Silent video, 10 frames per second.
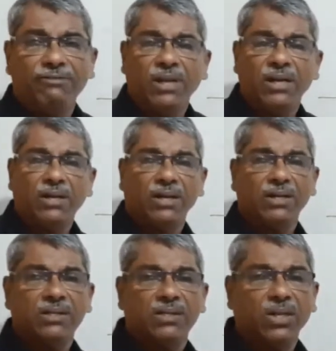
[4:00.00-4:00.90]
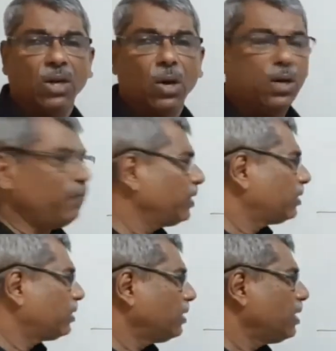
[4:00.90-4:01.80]
that is drawn with
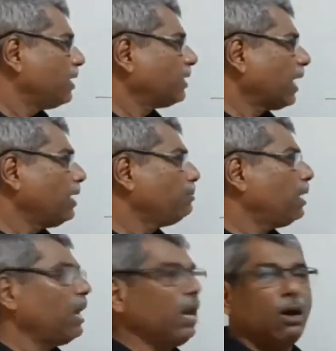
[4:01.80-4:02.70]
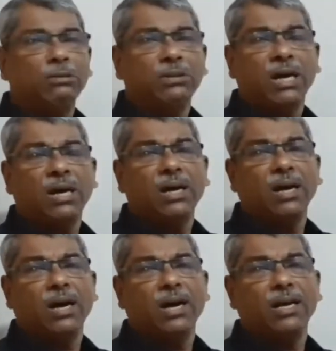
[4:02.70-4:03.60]
time along the
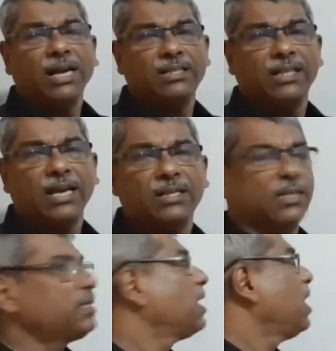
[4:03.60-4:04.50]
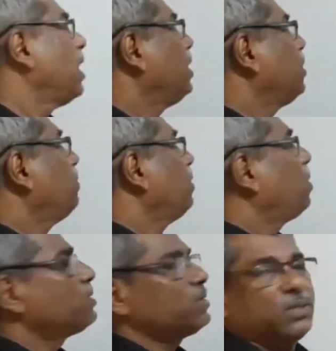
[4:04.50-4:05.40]
x-axis and
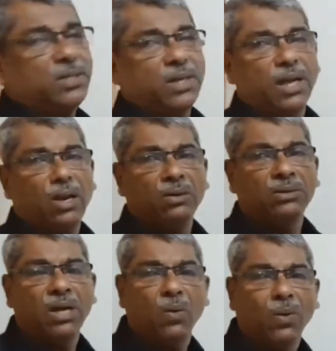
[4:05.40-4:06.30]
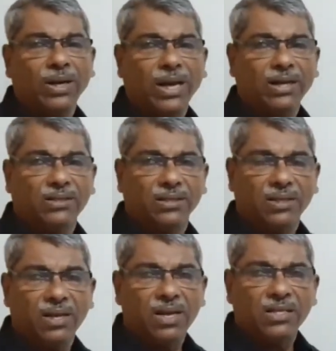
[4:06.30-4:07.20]
velocity along the y-axis.
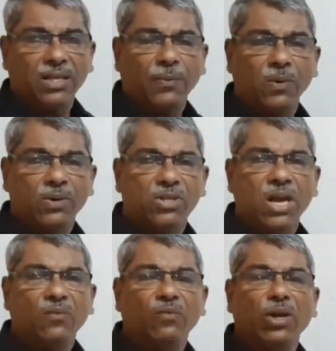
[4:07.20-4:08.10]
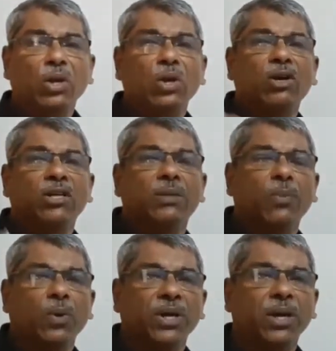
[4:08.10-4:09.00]
Suppose when you look at the
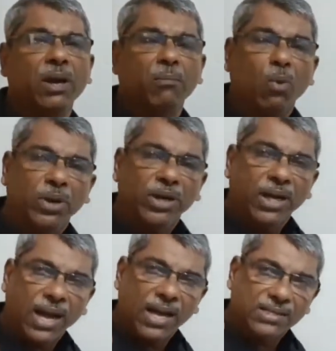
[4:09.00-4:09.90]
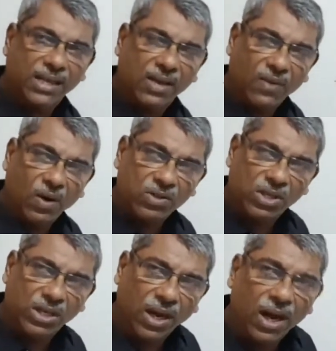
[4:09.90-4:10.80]
body has a
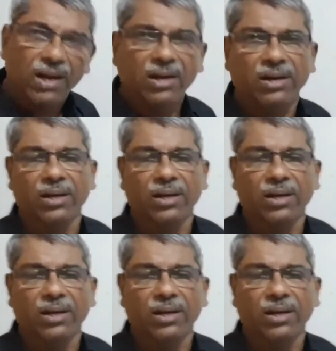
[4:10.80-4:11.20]
velocity already.